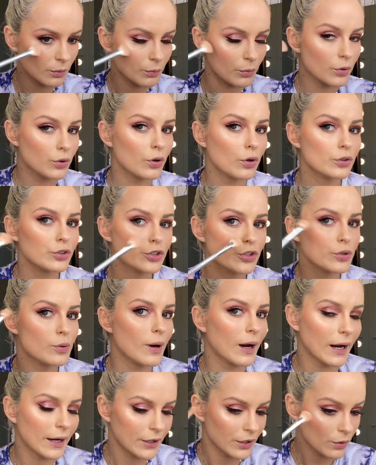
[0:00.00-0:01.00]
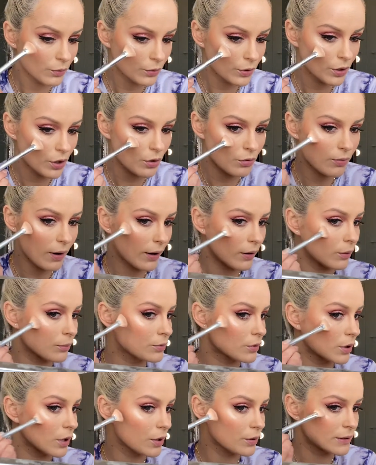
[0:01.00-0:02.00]
but not too high. You don't wanna go right
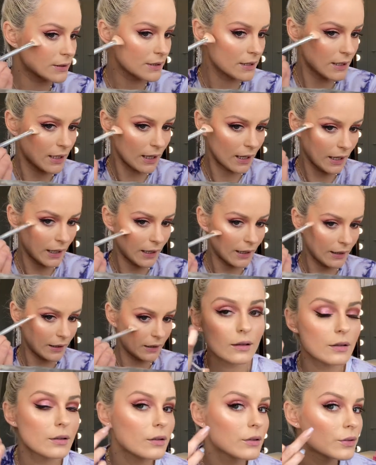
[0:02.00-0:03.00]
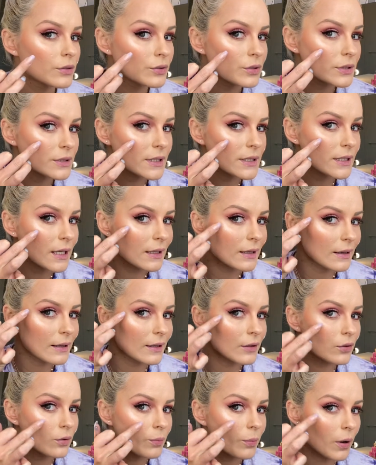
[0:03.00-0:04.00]
up close to the eye, just in that
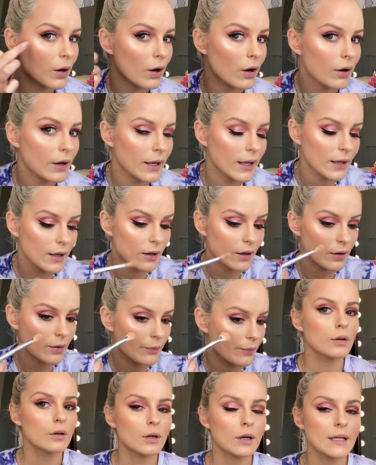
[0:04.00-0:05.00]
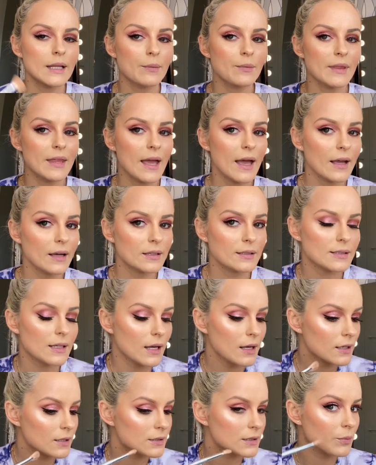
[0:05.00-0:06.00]
little part here. And then with the
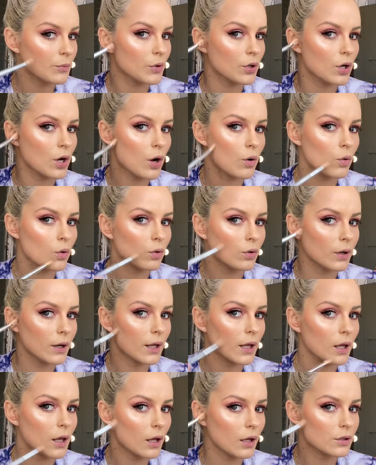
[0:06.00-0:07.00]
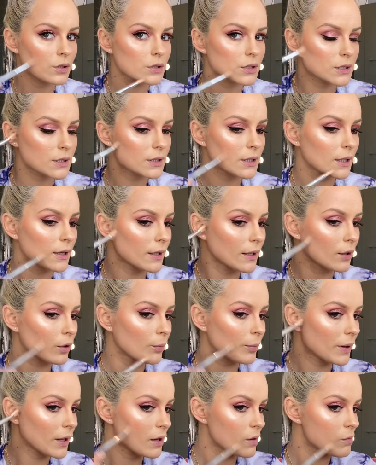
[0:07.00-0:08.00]
excess, I'm gonna go under here, just a little
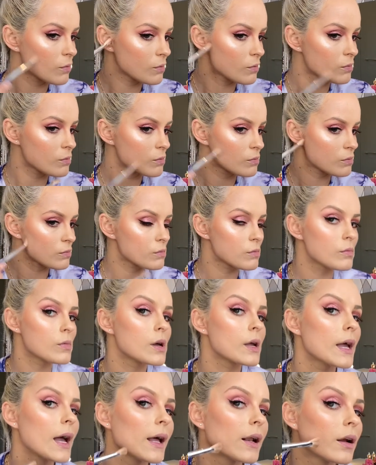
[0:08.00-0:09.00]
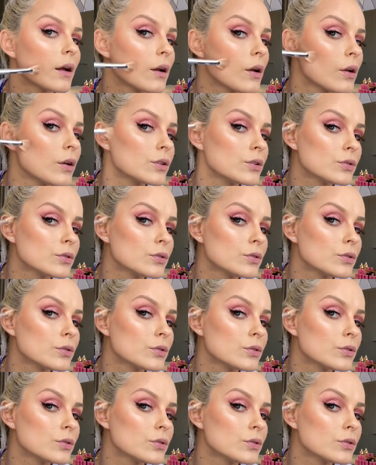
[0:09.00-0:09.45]
bit. Again, there's